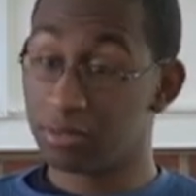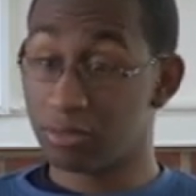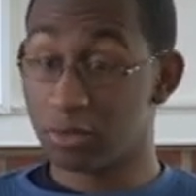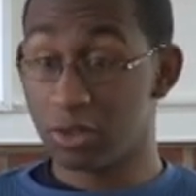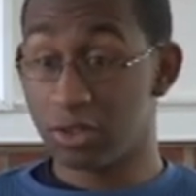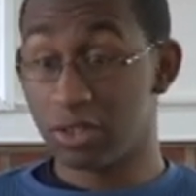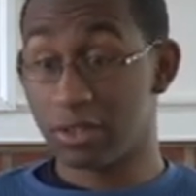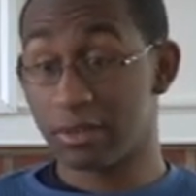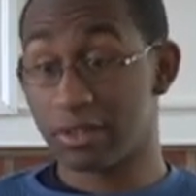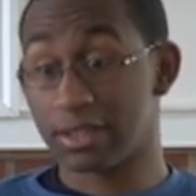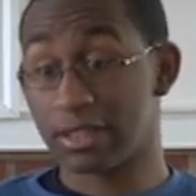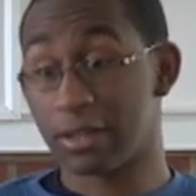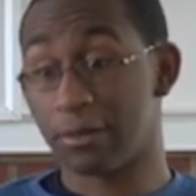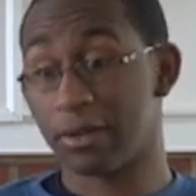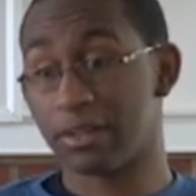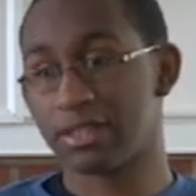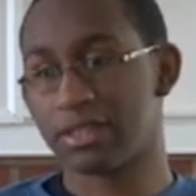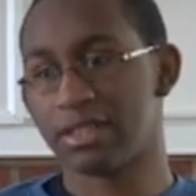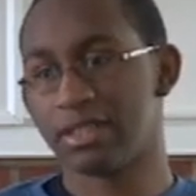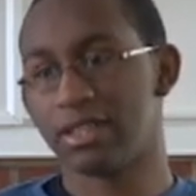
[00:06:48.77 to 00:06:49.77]
Usually my
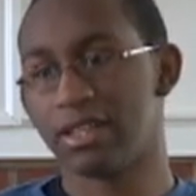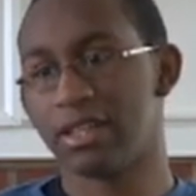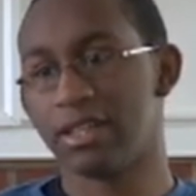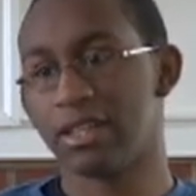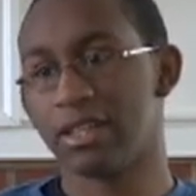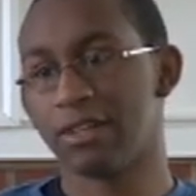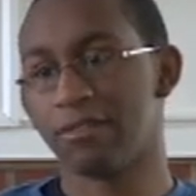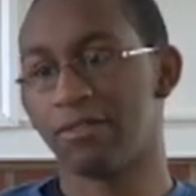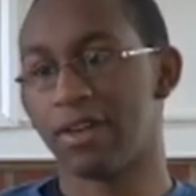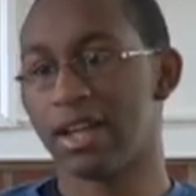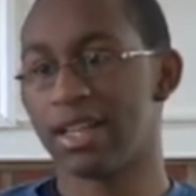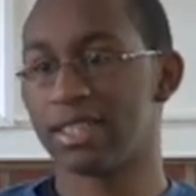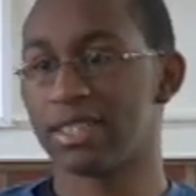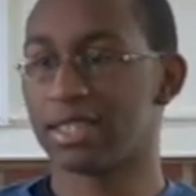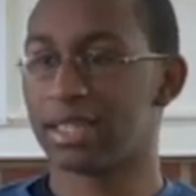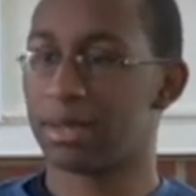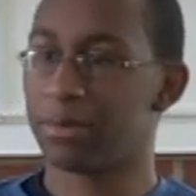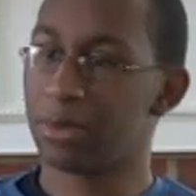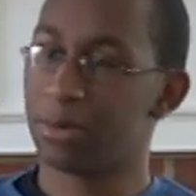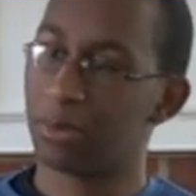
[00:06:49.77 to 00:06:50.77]
stepmom, she
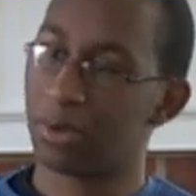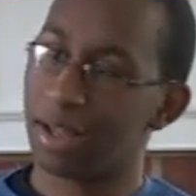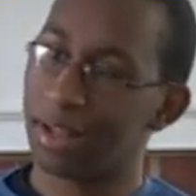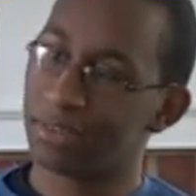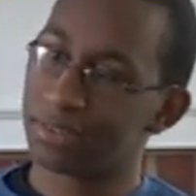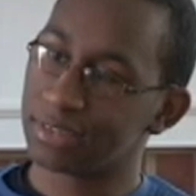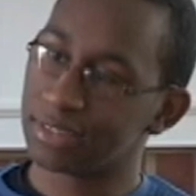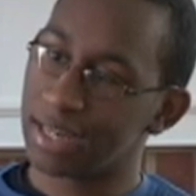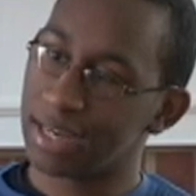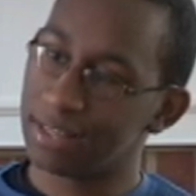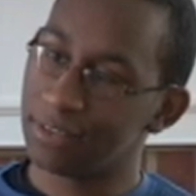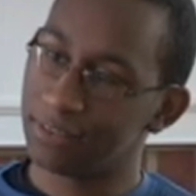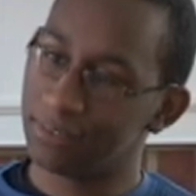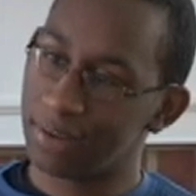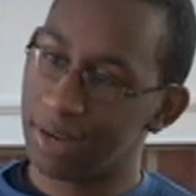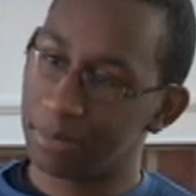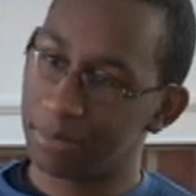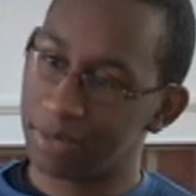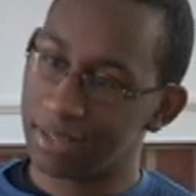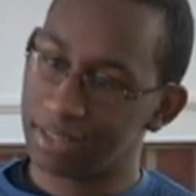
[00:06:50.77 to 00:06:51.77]
invites people outside the
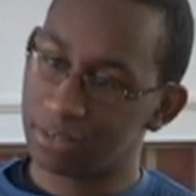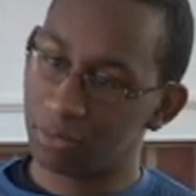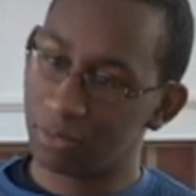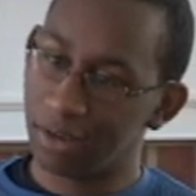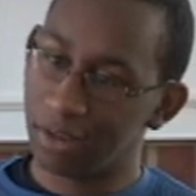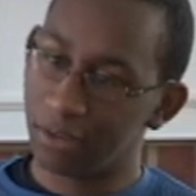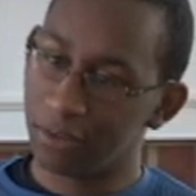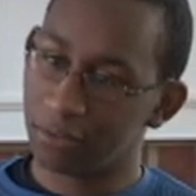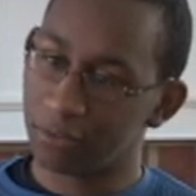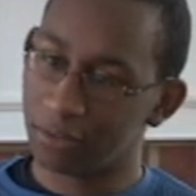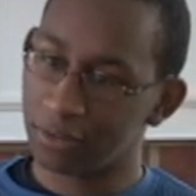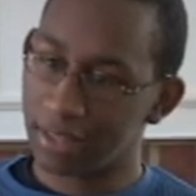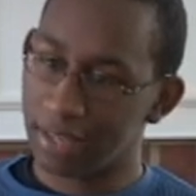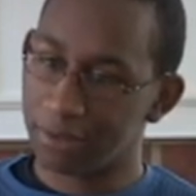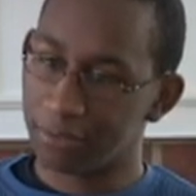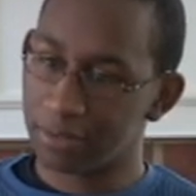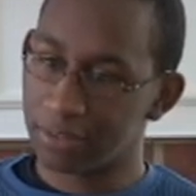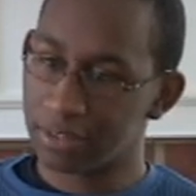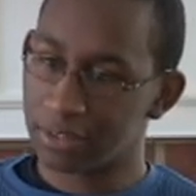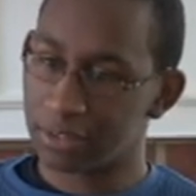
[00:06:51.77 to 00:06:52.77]
family as well for that
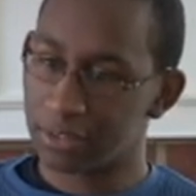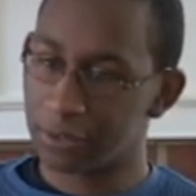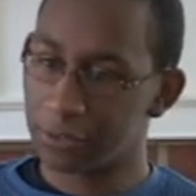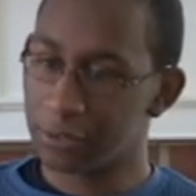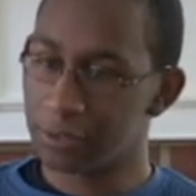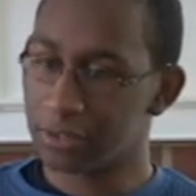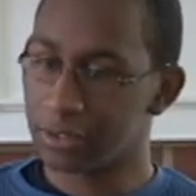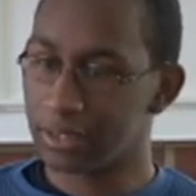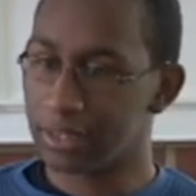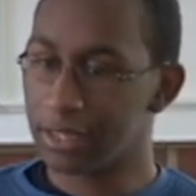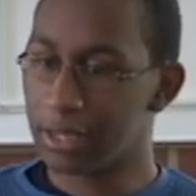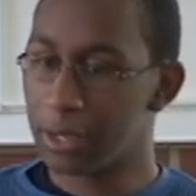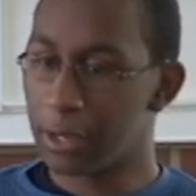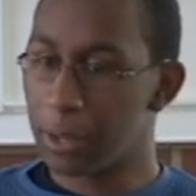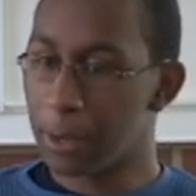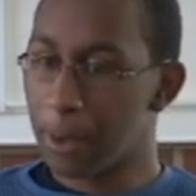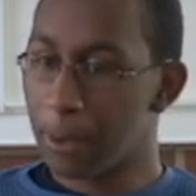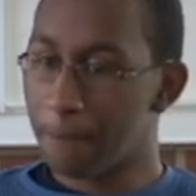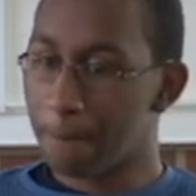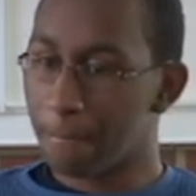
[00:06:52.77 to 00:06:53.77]
one. So usually,
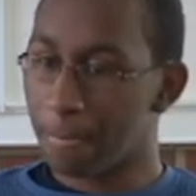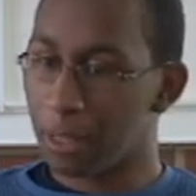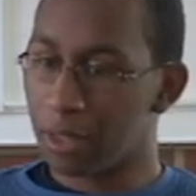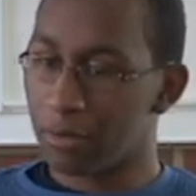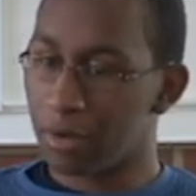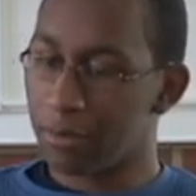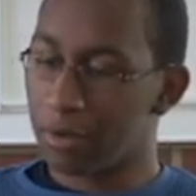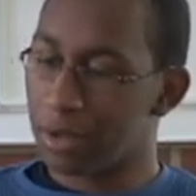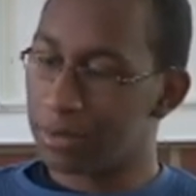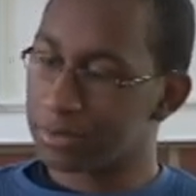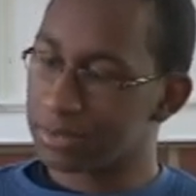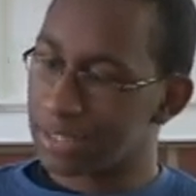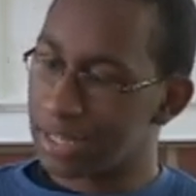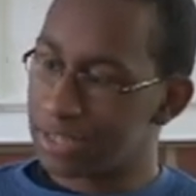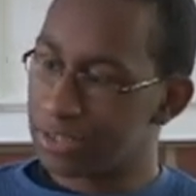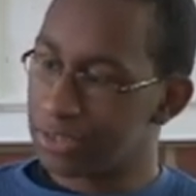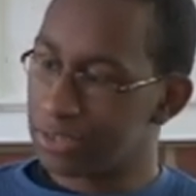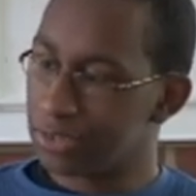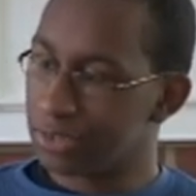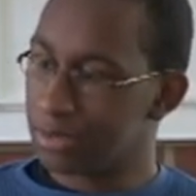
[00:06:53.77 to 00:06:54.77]
on my mom's side,
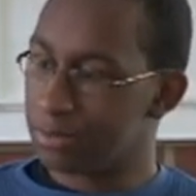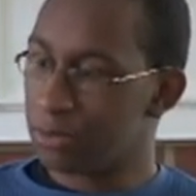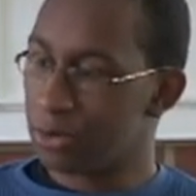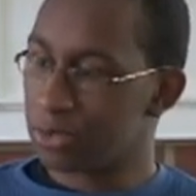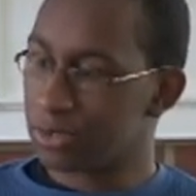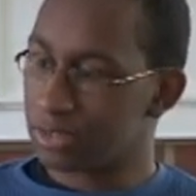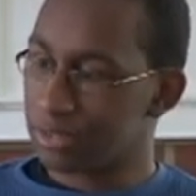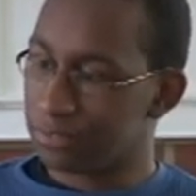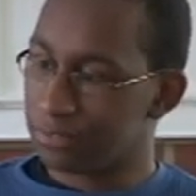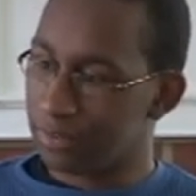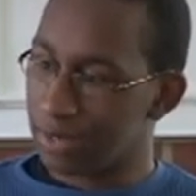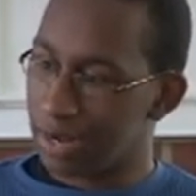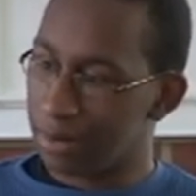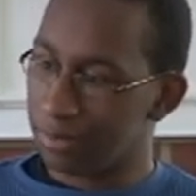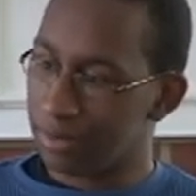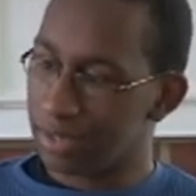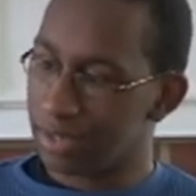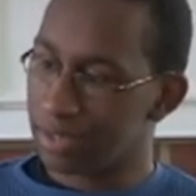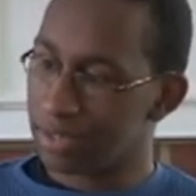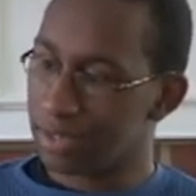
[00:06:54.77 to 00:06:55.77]
it's usually mostly
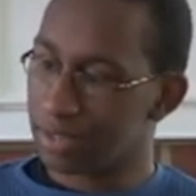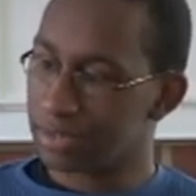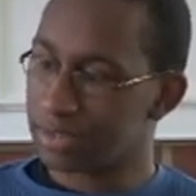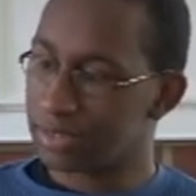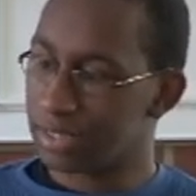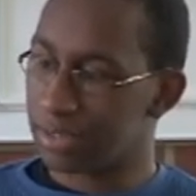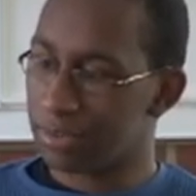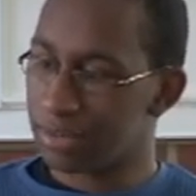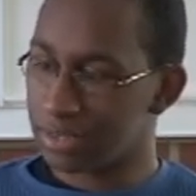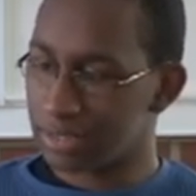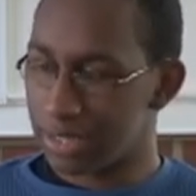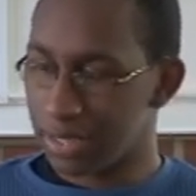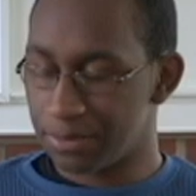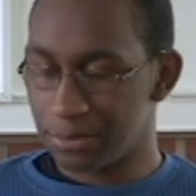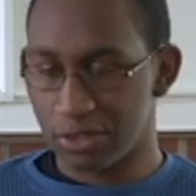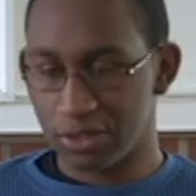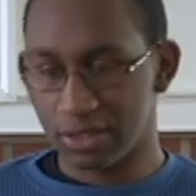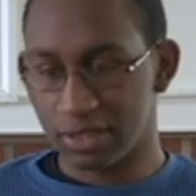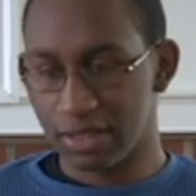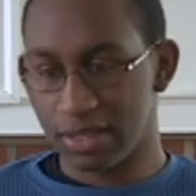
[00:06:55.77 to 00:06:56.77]
family, and on stepmom's side, it's
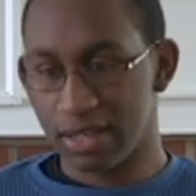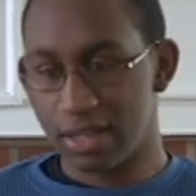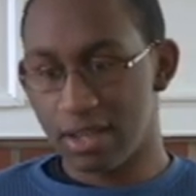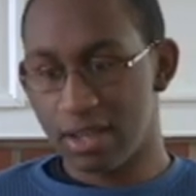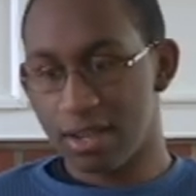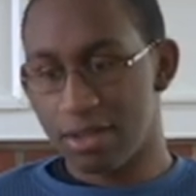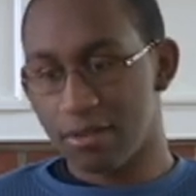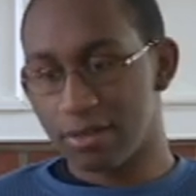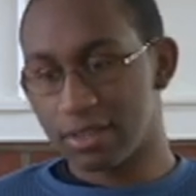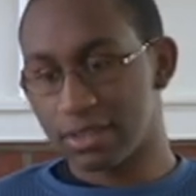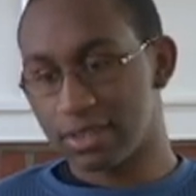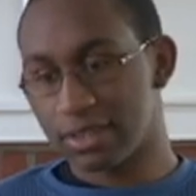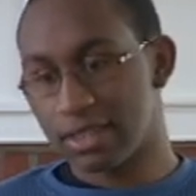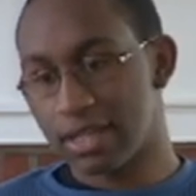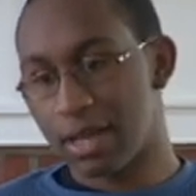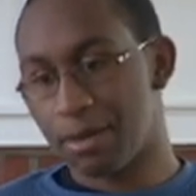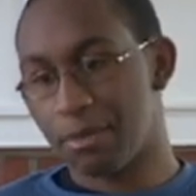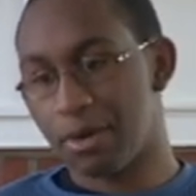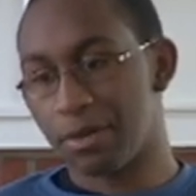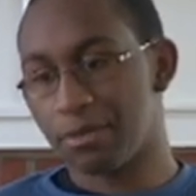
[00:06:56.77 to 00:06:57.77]
usually
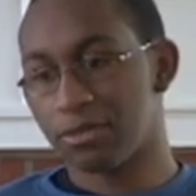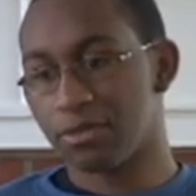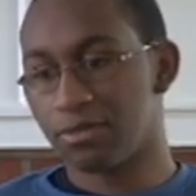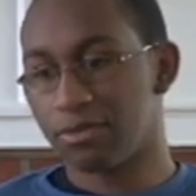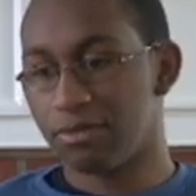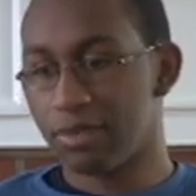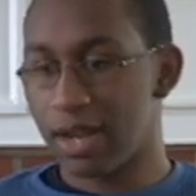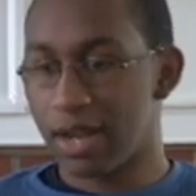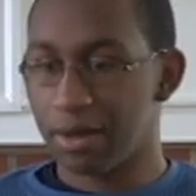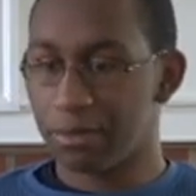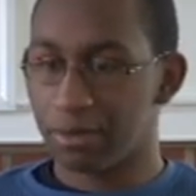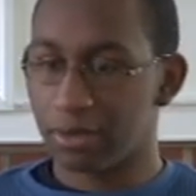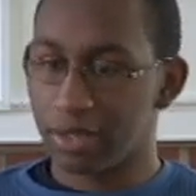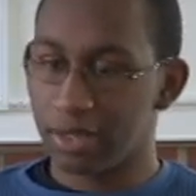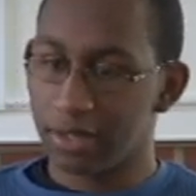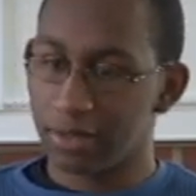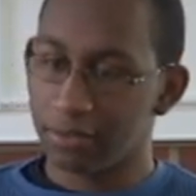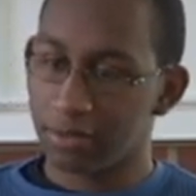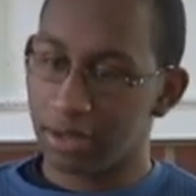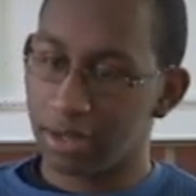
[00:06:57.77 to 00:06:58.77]
stepmom's
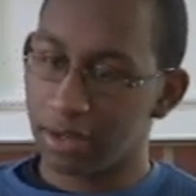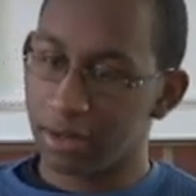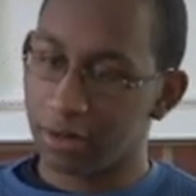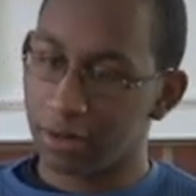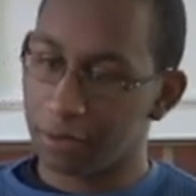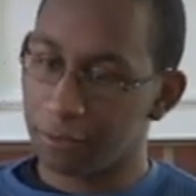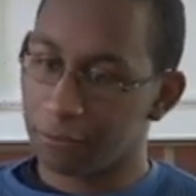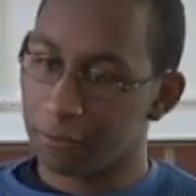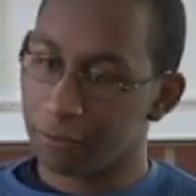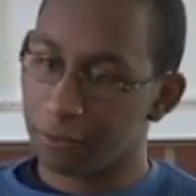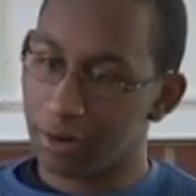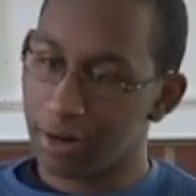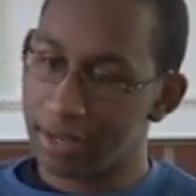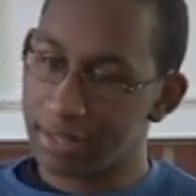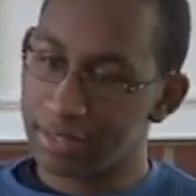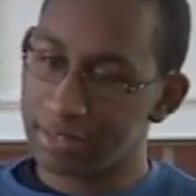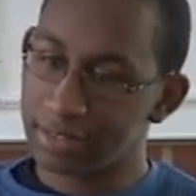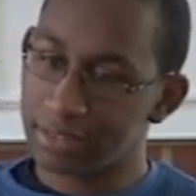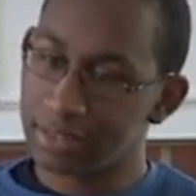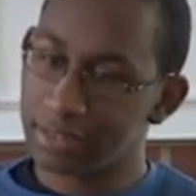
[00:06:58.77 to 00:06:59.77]
family,
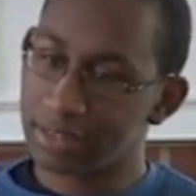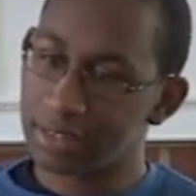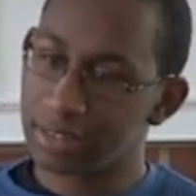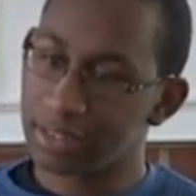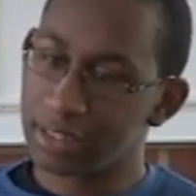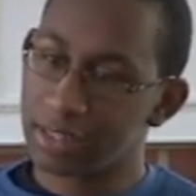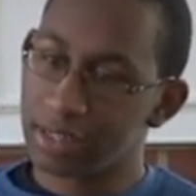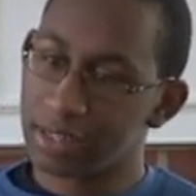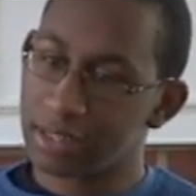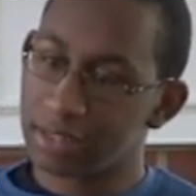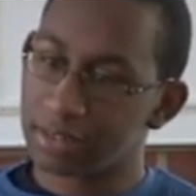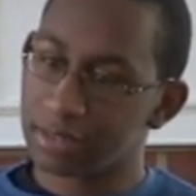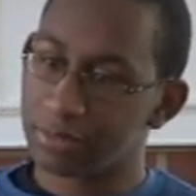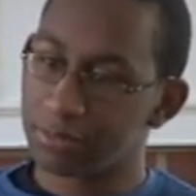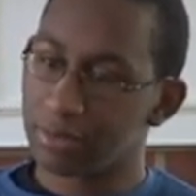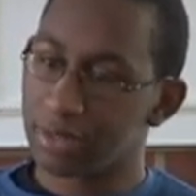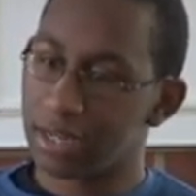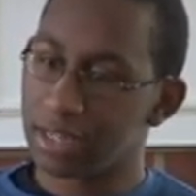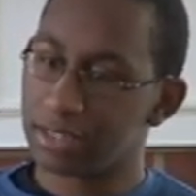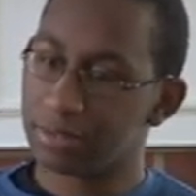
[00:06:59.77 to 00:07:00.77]
friends.
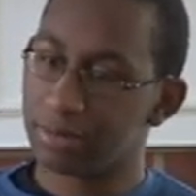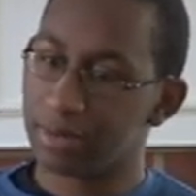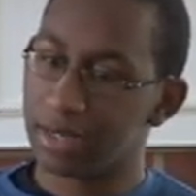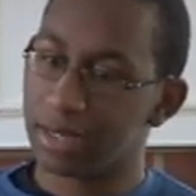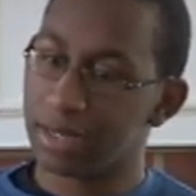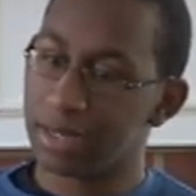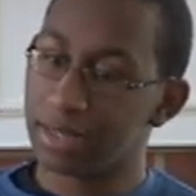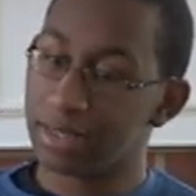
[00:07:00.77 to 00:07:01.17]
Sometimes my